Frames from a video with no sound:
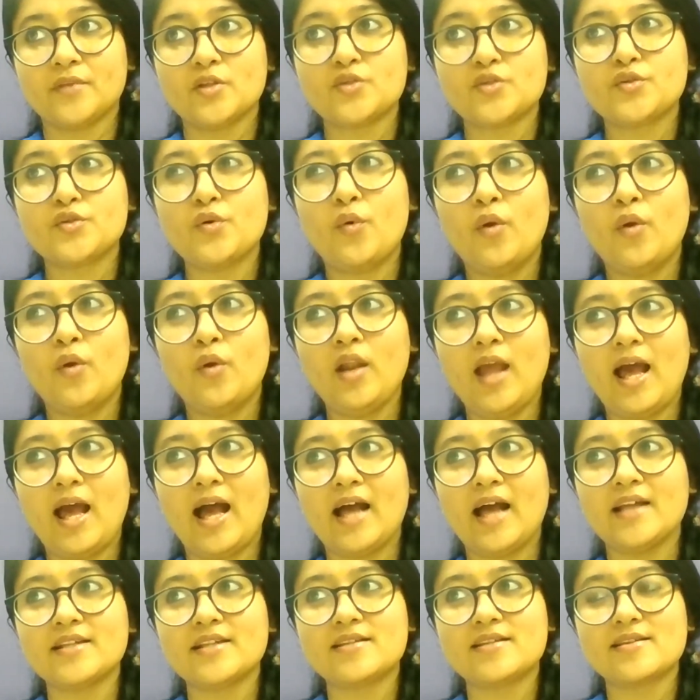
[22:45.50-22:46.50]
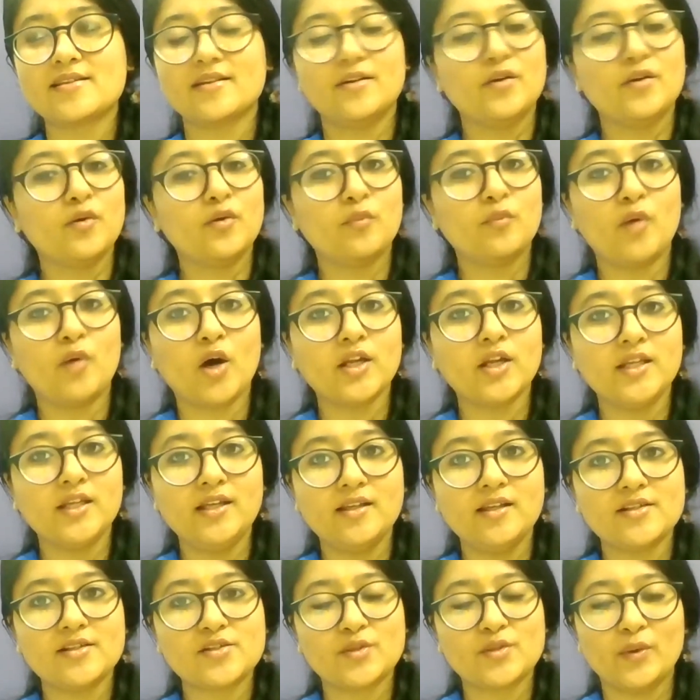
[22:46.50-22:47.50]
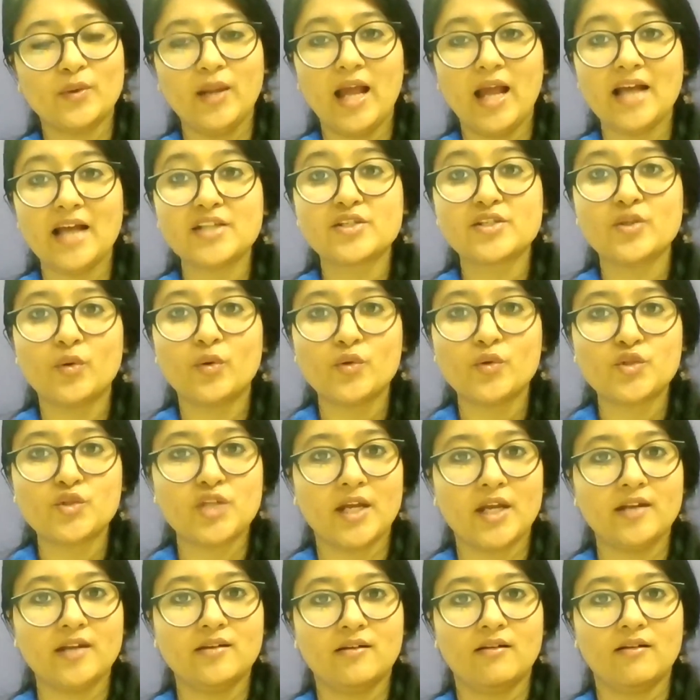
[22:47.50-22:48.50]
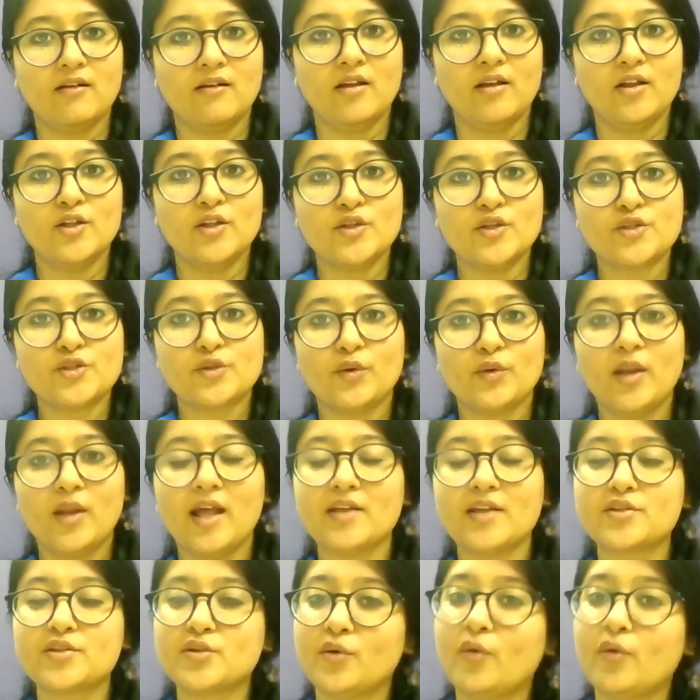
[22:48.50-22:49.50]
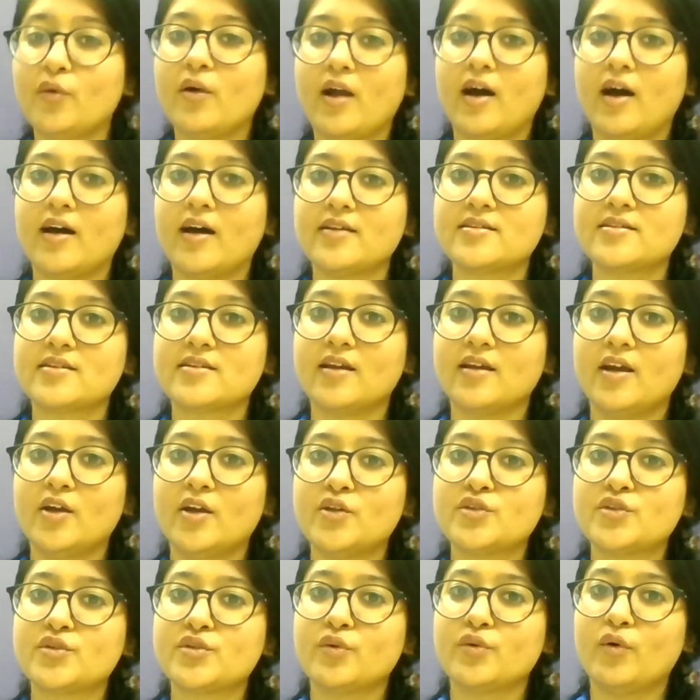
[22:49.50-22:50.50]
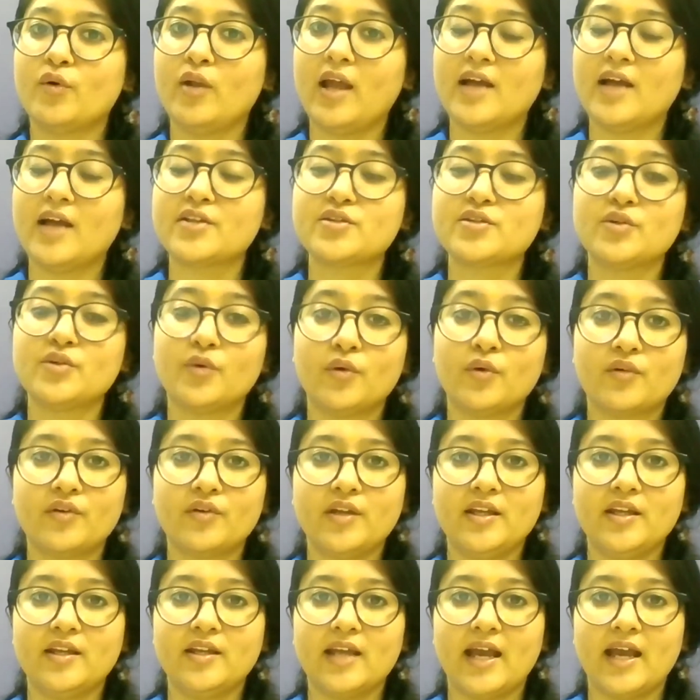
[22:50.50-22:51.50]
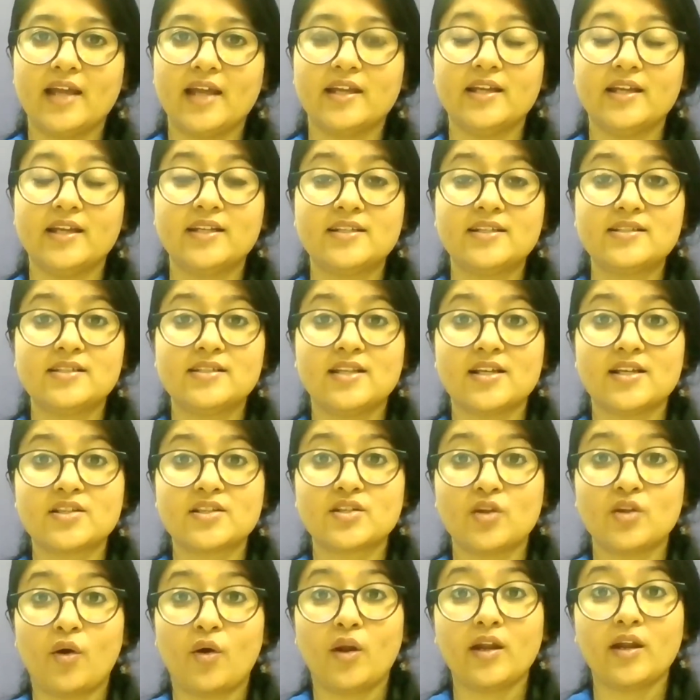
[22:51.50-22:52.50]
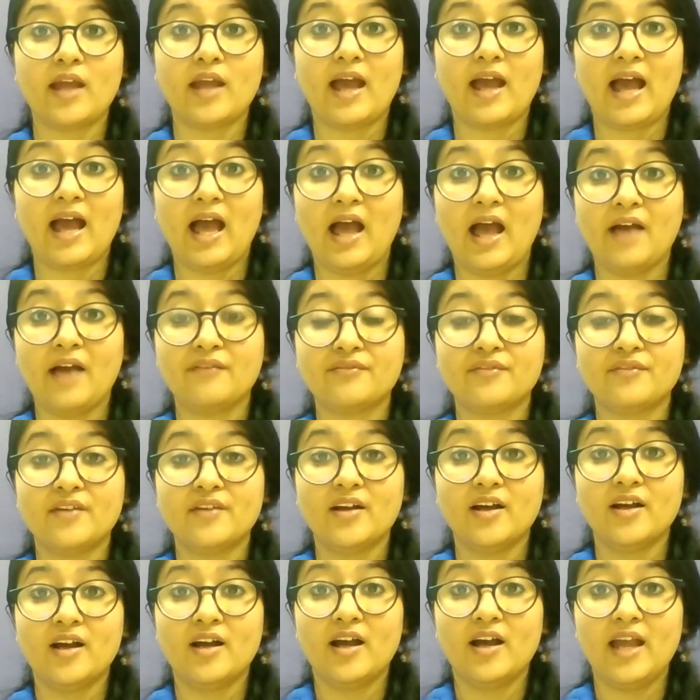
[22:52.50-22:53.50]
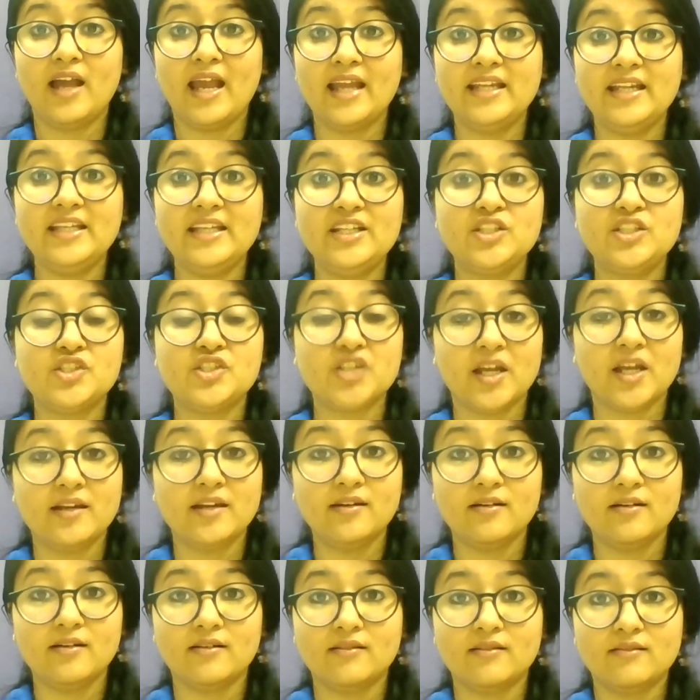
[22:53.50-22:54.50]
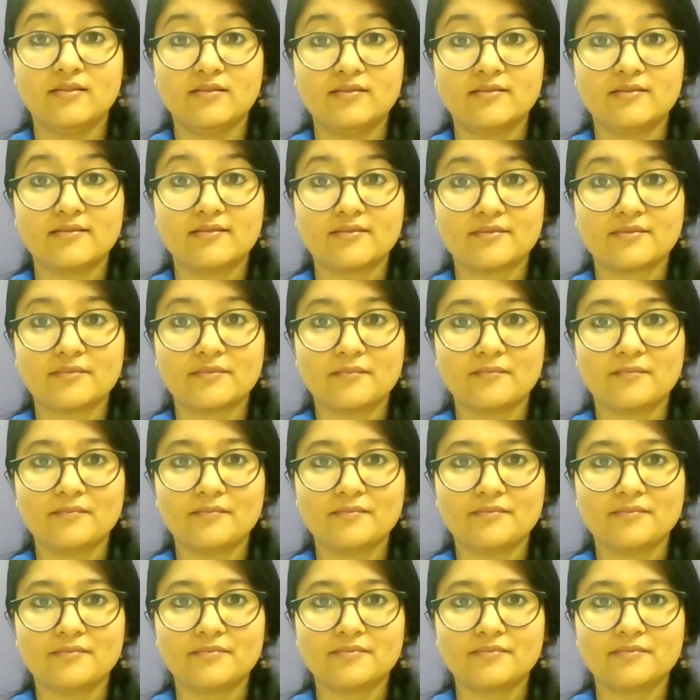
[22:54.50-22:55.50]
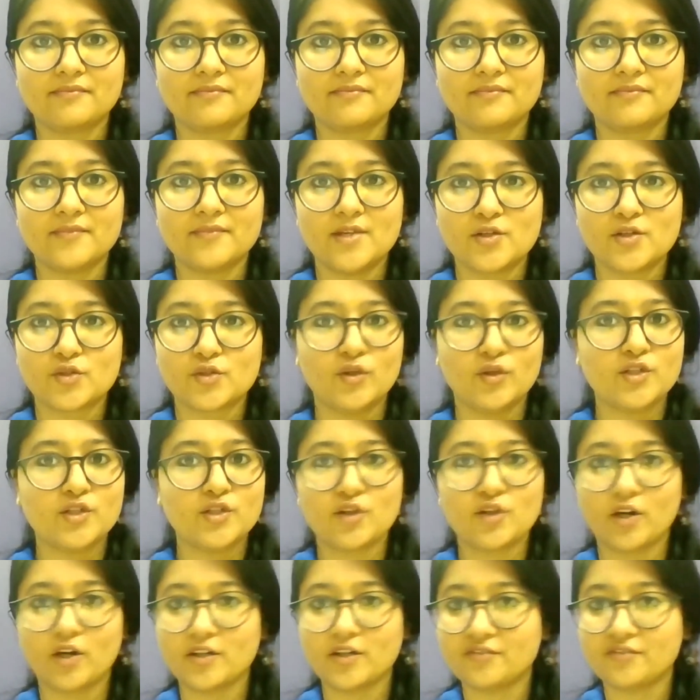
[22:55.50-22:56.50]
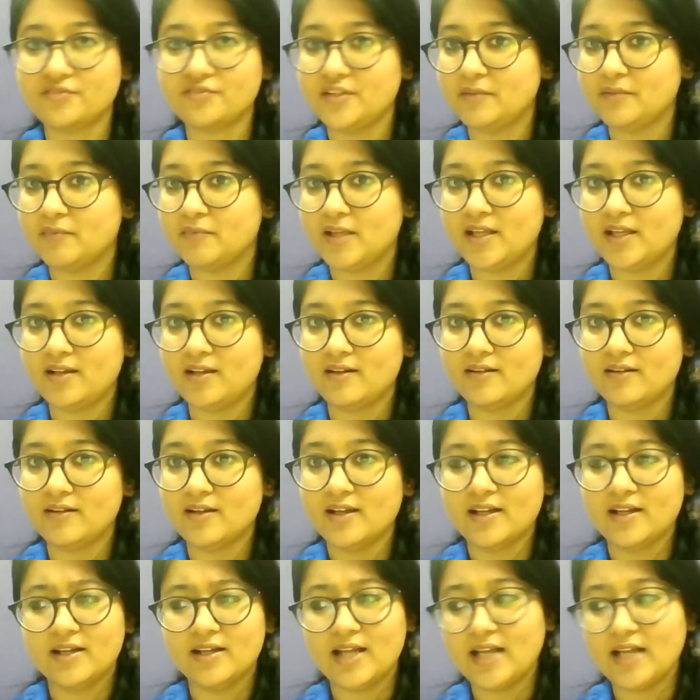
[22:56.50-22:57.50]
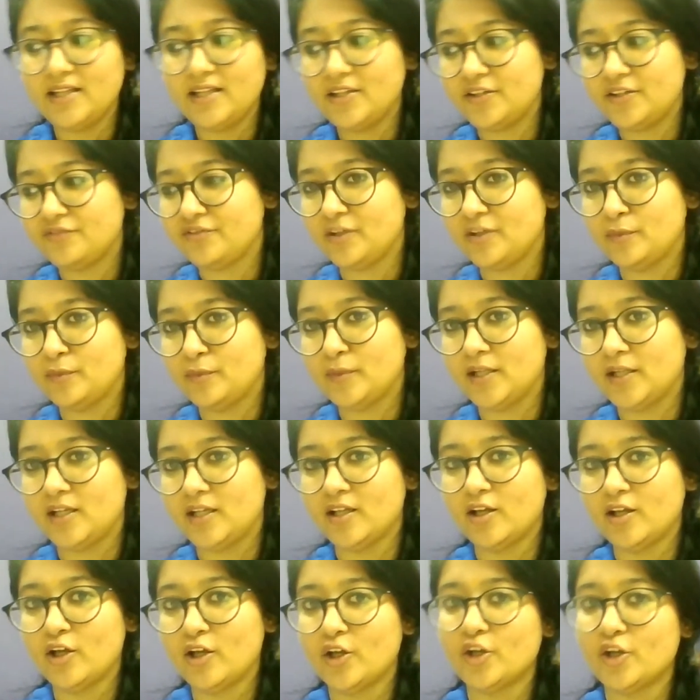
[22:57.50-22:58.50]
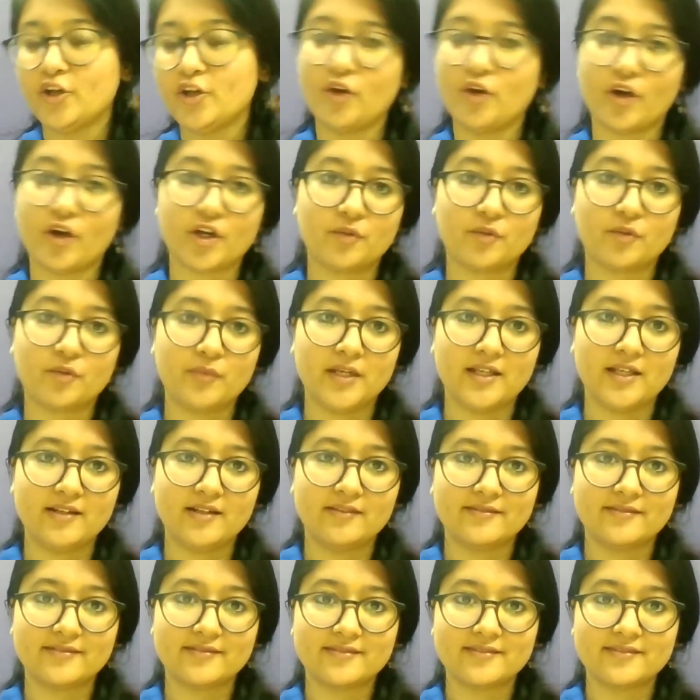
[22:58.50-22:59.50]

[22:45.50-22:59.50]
soul has no body, soul has no gender, soul has no caste, soul has no creed, and it does not have any gender. Soul is not a female, neither a female nor a male.